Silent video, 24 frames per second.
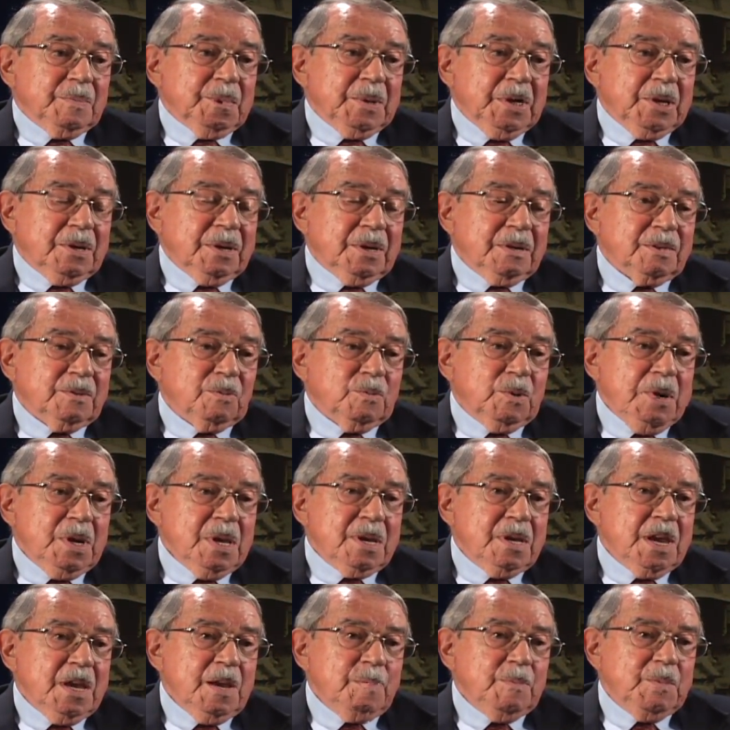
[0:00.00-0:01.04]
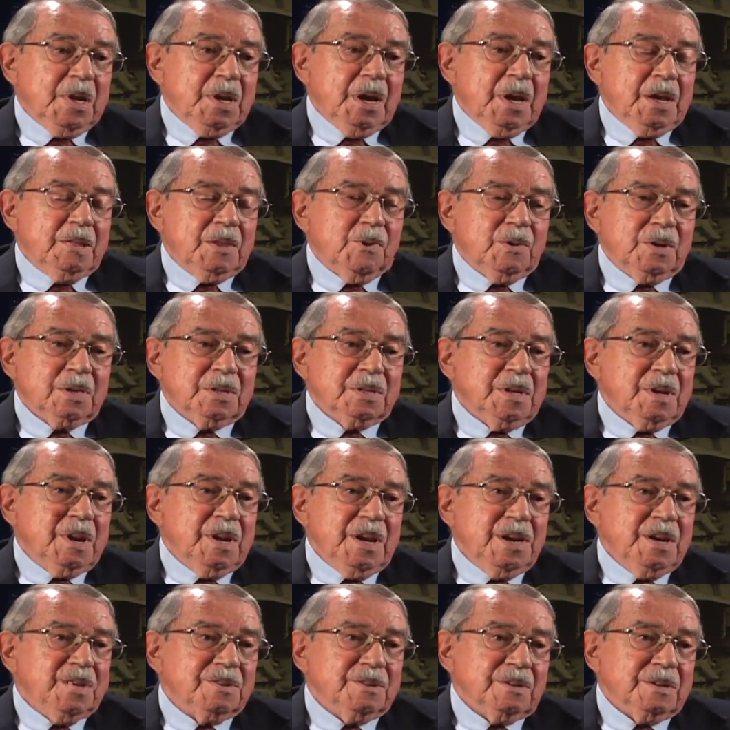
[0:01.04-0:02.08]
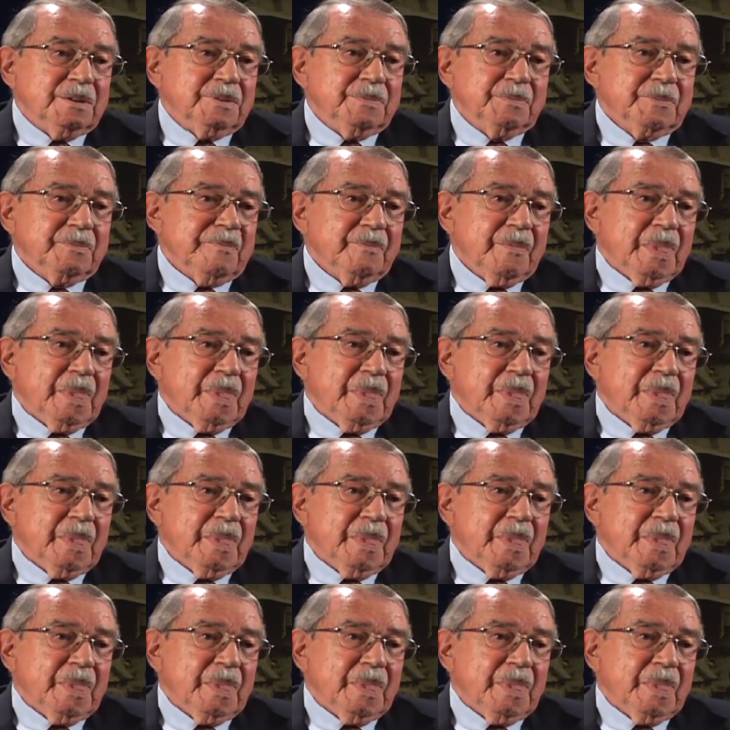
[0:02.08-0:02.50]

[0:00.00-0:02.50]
because we came together as a nation